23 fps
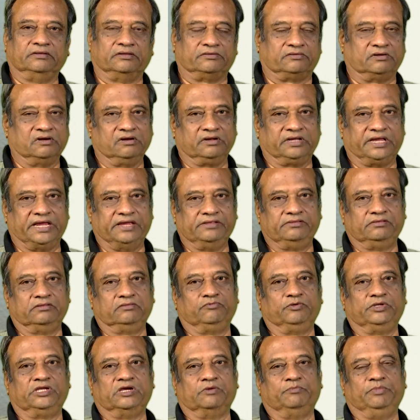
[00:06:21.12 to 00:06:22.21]
There are still cases
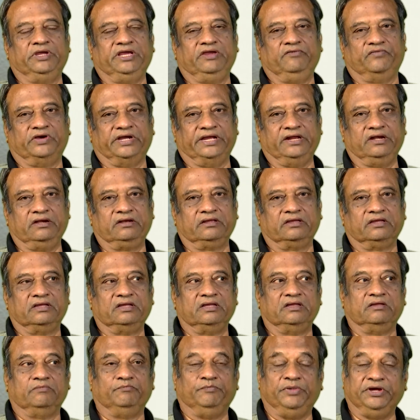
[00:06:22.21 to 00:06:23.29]
which are being filed.
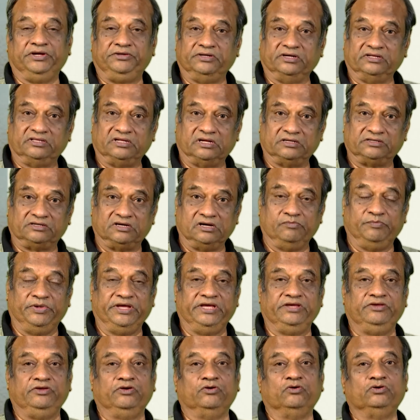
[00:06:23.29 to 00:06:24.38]
Pictures are still
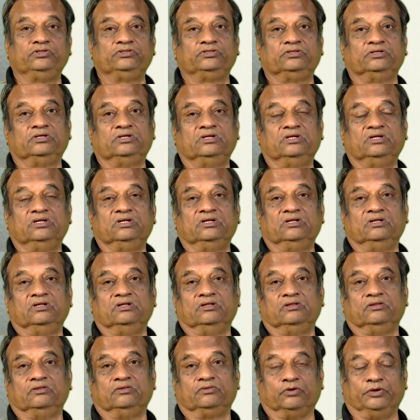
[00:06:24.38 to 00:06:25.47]
being used.
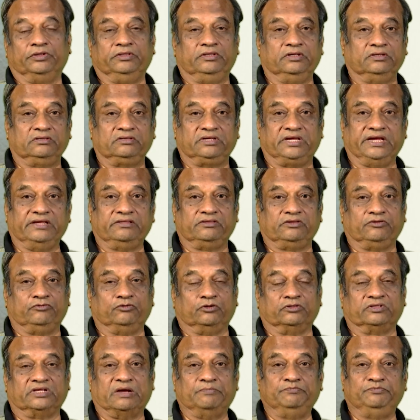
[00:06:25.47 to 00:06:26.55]
So in this case, it
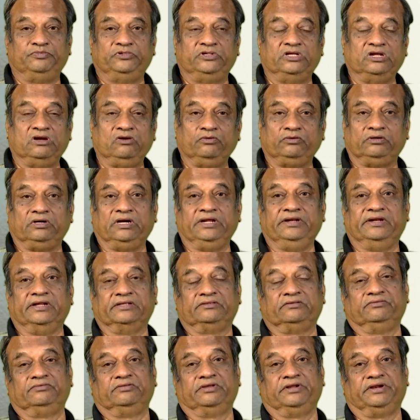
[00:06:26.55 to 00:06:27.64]
was absolutely
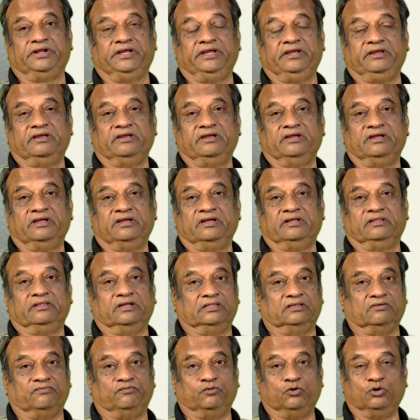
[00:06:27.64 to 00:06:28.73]
necessary
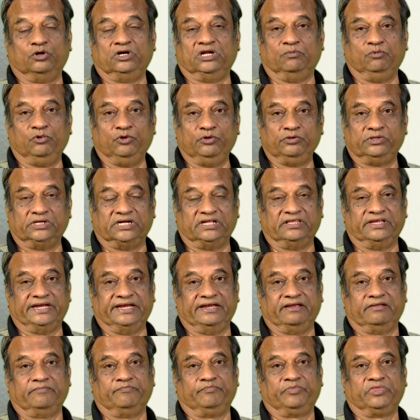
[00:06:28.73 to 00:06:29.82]
that the 4 W's are
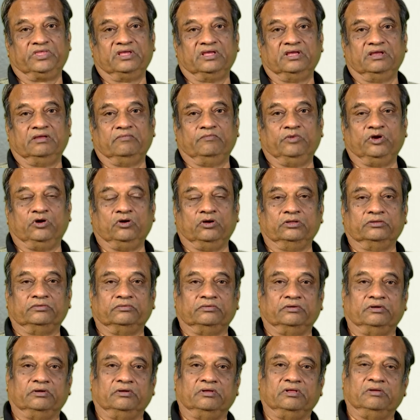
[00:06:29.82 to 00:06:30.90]
there, because
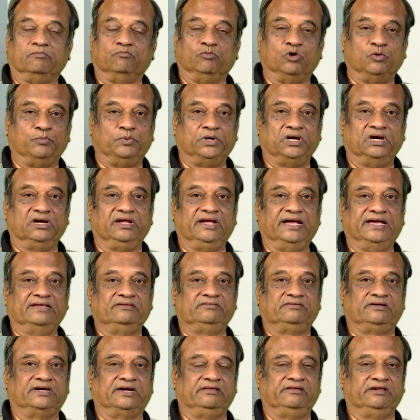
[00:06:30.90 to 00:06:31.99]
Bhopal gas
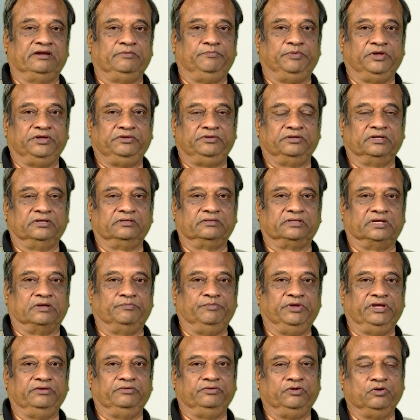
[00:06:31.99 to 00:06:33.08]
tragedy pictures are
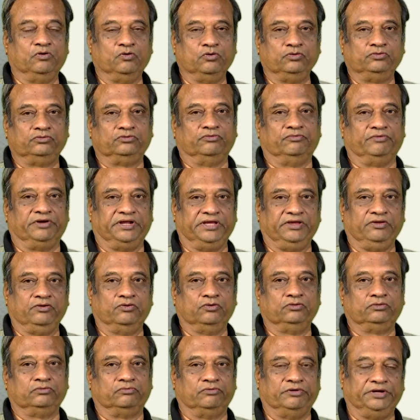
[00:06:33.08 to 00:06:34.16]
being used,
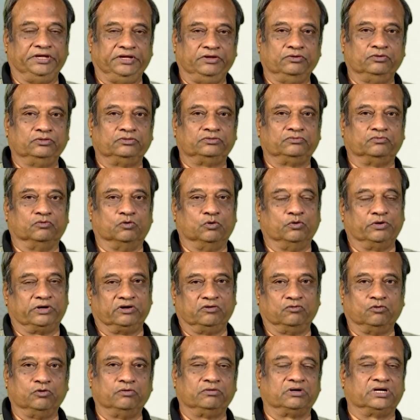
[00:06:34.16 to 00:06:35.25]
reused over
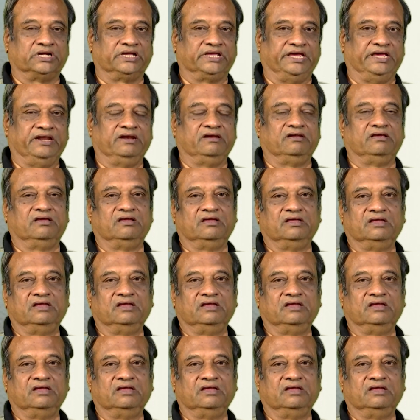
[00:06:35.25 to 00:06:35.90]
and over again.